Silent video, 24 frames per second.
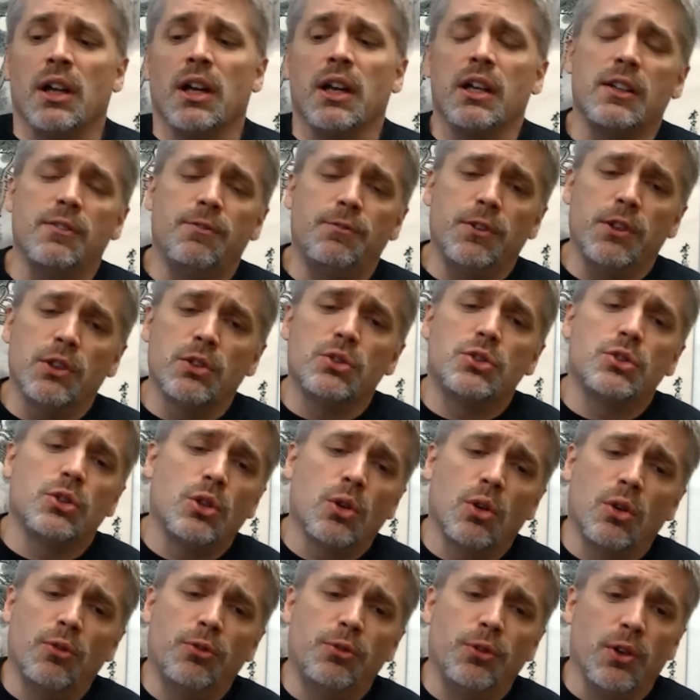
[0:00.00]
and he feels you
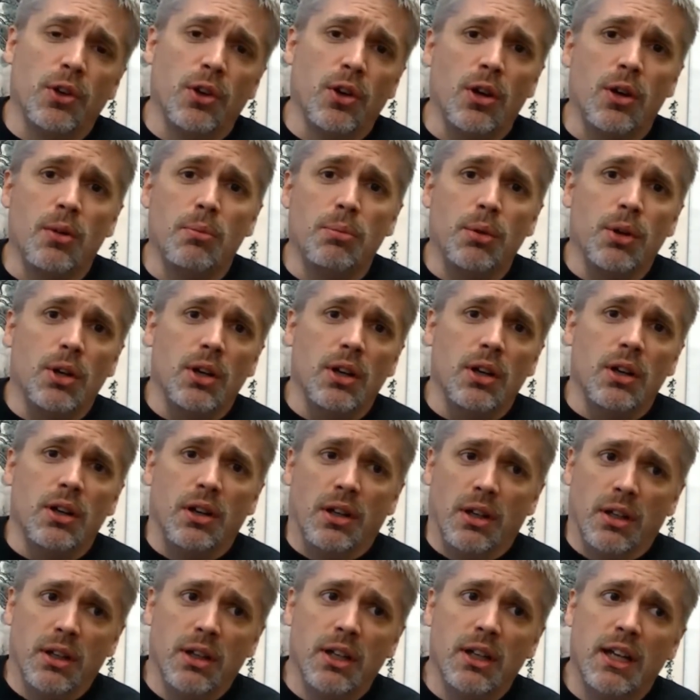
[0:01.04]
going for an arm bar
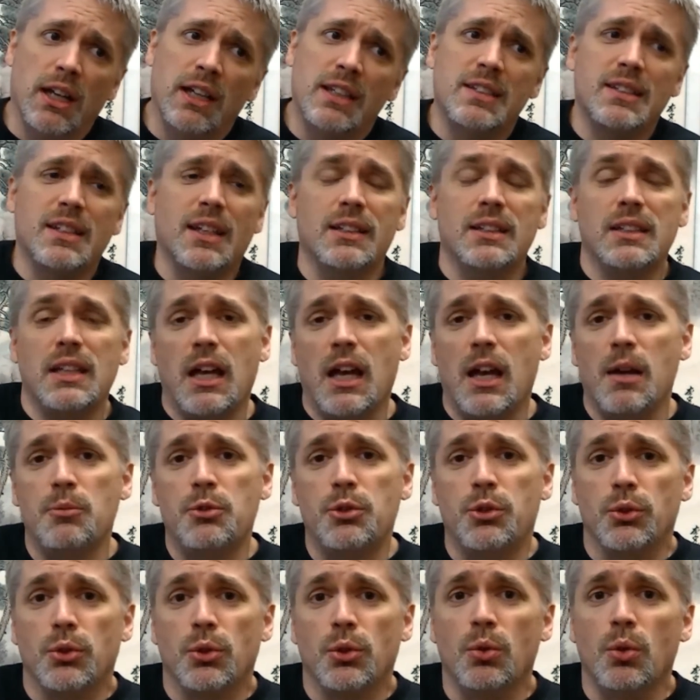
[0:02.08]
and he's got time
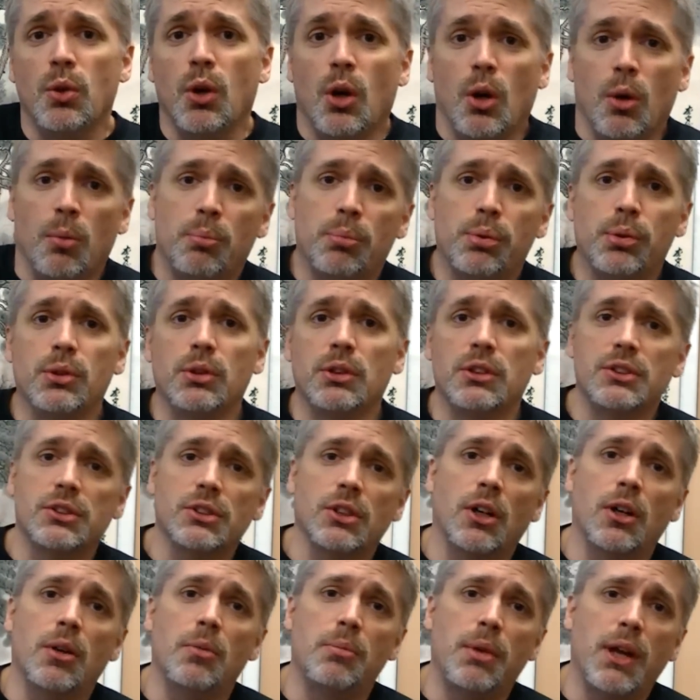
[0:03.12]
to pull his
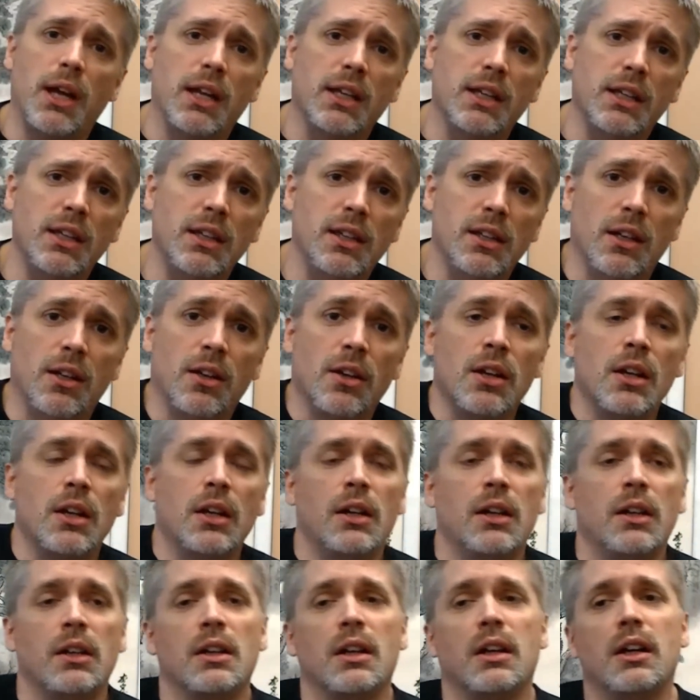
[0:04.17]
arm back in
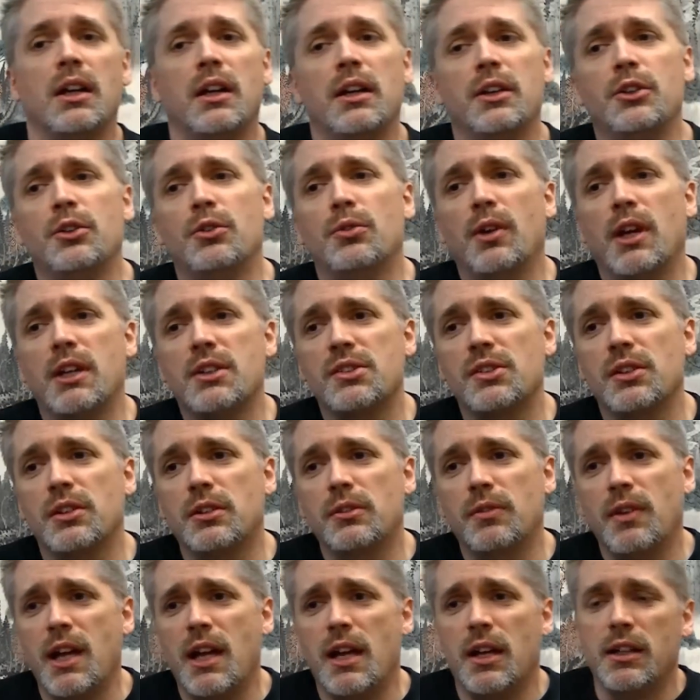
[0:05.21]
and you're wrestling
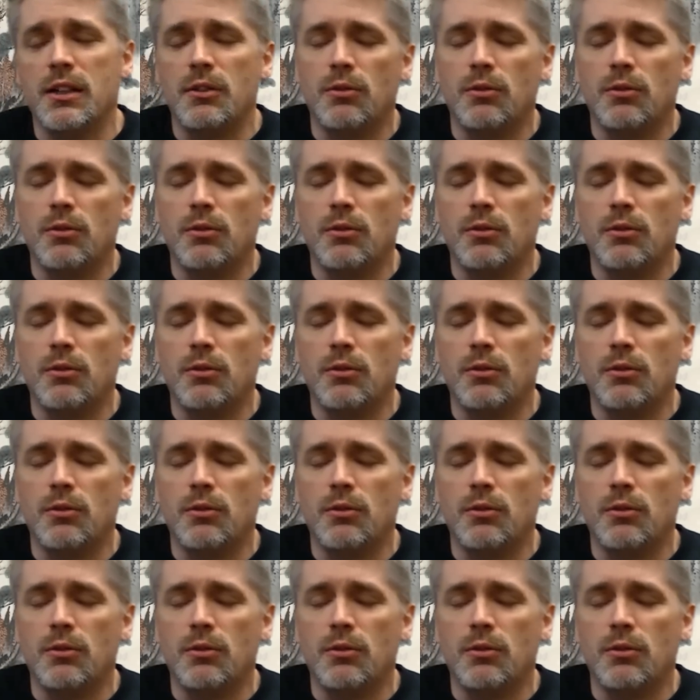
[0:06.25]
around.